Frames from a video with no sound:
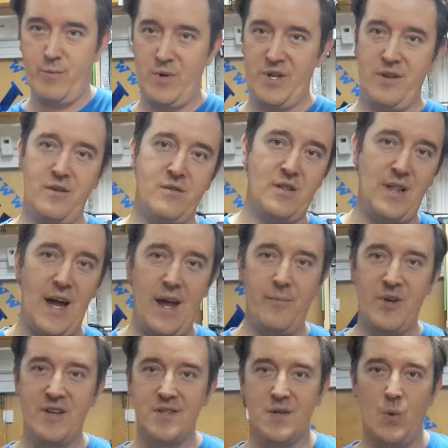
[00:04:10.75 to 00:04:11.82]
when you're
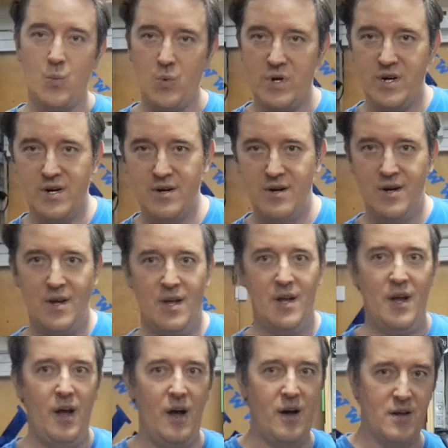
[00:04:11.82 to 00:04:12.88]
climbing somewhere
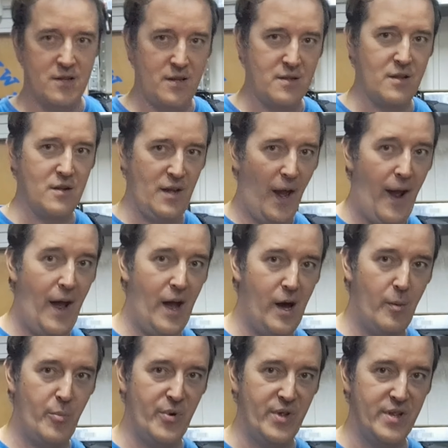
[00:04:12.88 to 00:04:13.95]
and it's gonna
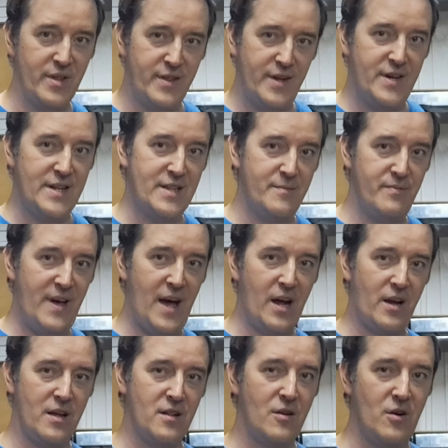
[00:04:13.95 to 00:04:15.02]
happen that
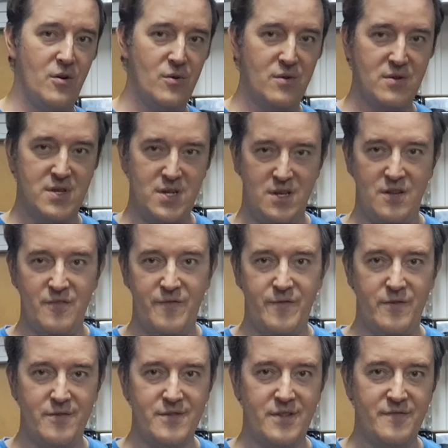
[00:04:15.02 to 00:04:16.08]
the it goes in
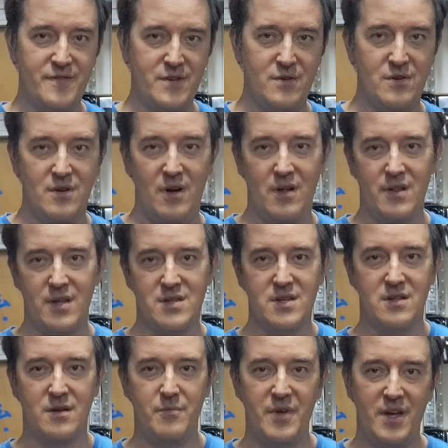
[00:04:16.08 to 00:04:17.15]
front of you and it's
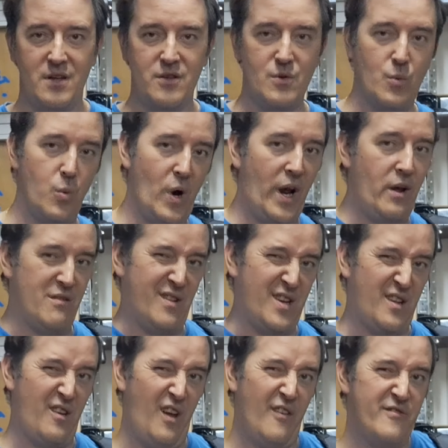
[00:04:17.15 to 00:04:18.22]
gonna be on your way and
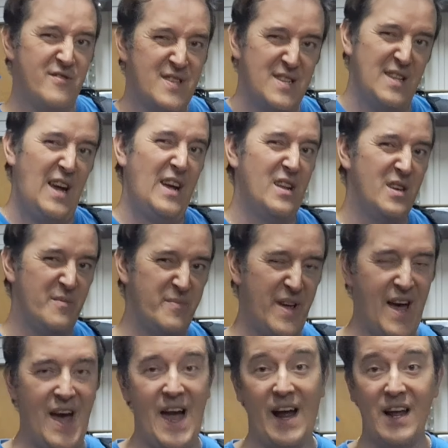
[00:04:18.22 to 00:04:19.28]
then you have to slide it
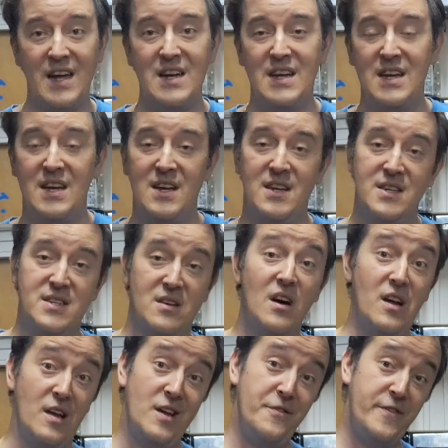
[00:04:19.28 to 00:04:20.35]
back.
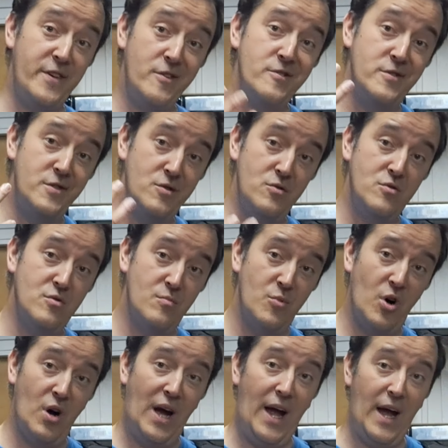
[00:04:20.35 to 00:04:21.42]
So if you do
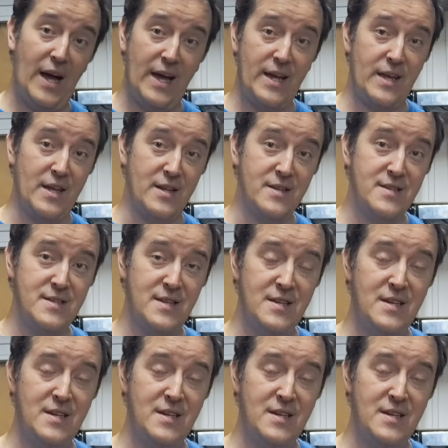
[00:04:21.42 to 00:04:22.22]
more hiking,